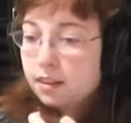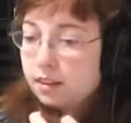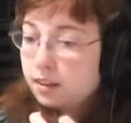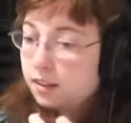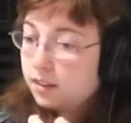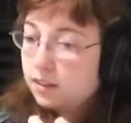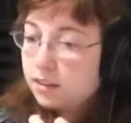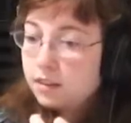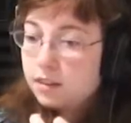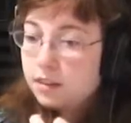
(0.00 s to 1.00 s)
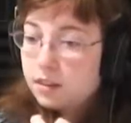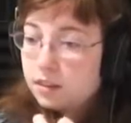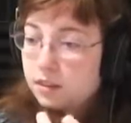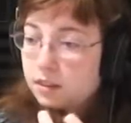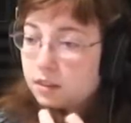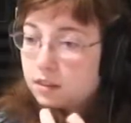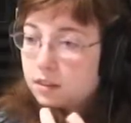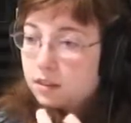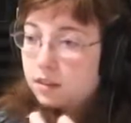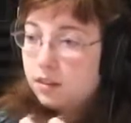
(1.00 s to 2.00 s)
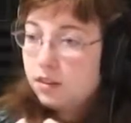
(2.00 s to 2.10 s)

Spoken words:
Nothing is said.